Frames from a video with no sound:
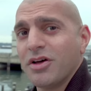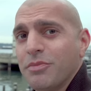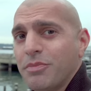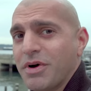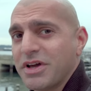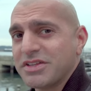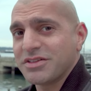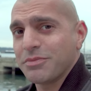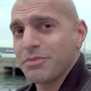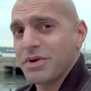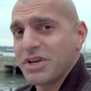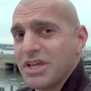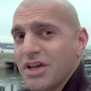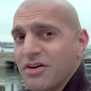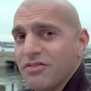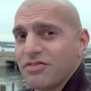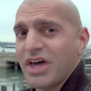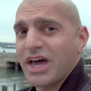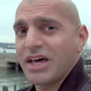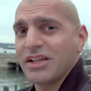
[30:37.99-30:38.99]
by somebody
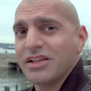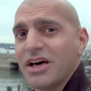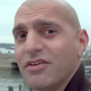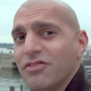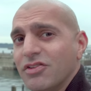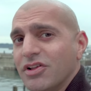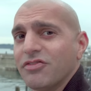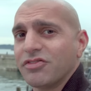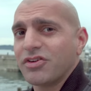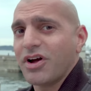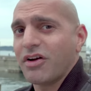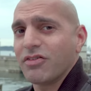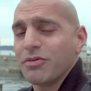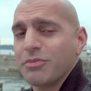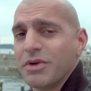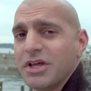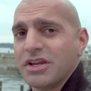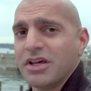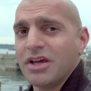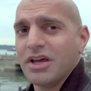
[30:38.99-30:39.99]
of that level of
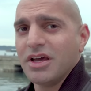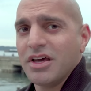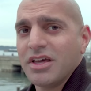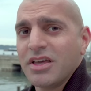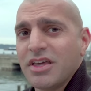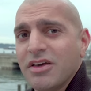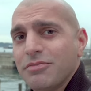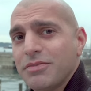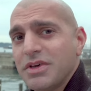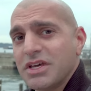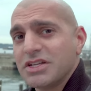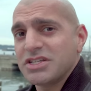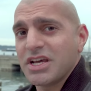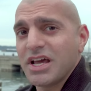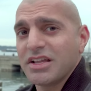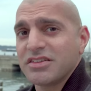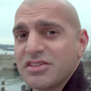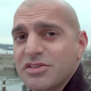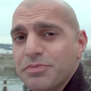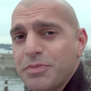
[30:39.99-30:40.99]
government, give me a
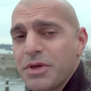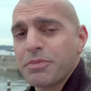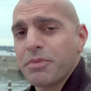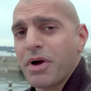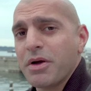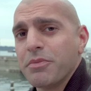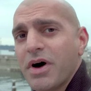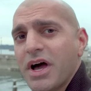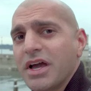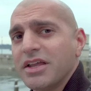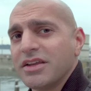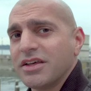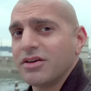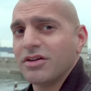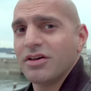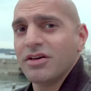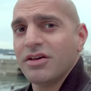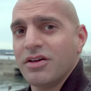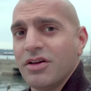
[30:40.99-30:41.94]
chance to speak my mind, and